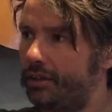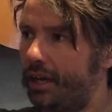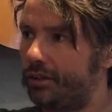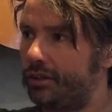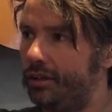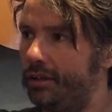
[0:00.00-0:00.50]

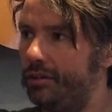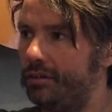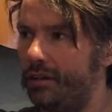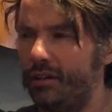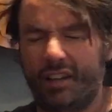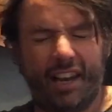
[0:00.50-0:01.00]

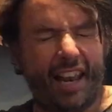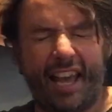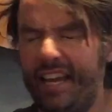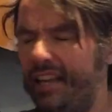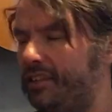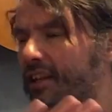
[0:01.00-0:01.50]
sections and
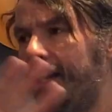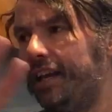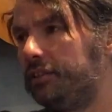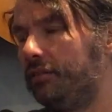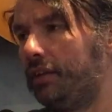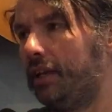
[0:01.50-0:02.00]
layers and
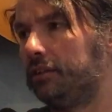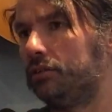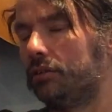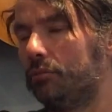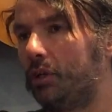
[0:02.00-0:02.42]
layers of things,